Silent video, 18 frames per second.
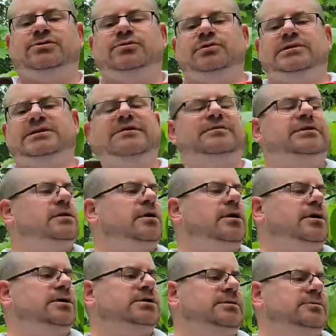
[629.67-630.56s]
This one was definitely
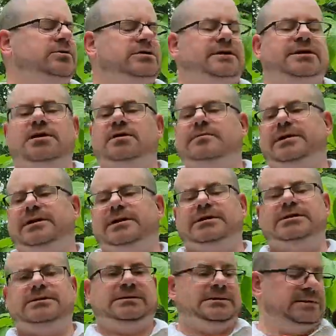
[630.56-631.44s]
the hardest to put together
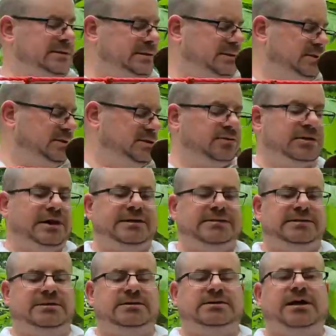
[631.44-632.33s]
because this is so
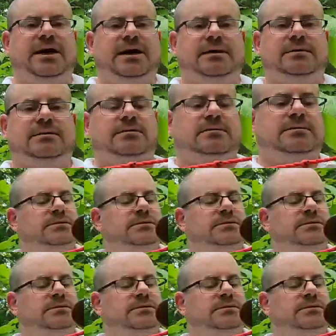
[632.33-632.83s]
nice and tight.